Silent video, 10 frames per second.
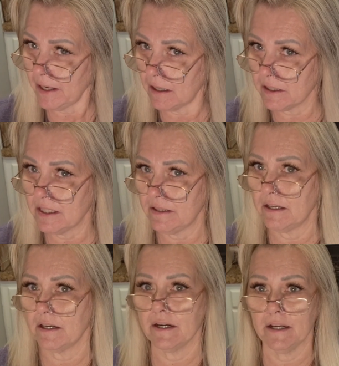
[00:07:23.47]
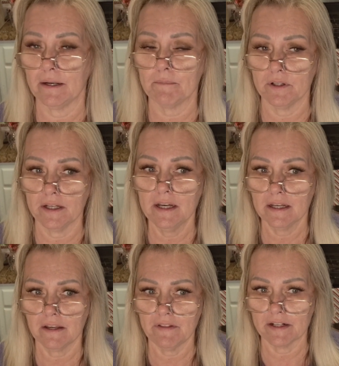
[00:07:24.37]
I'll get there, and I'm going to
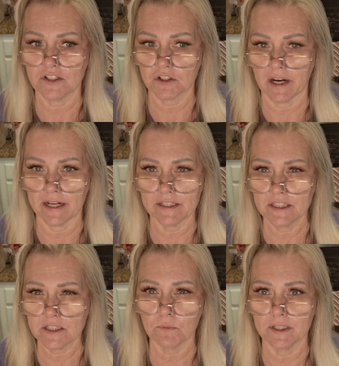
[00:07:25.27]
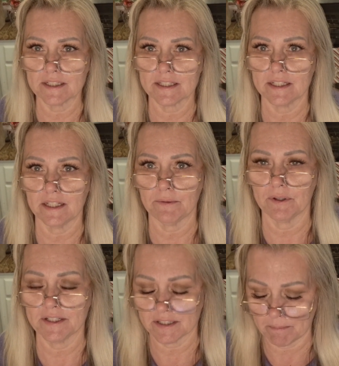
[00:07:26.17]
give that a try. I just want to see
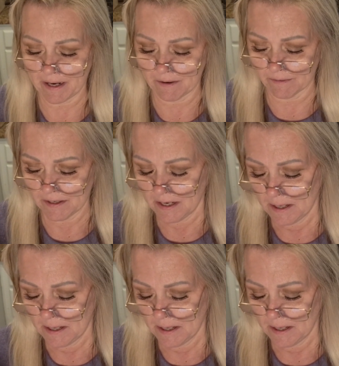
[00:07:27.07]
what it's about.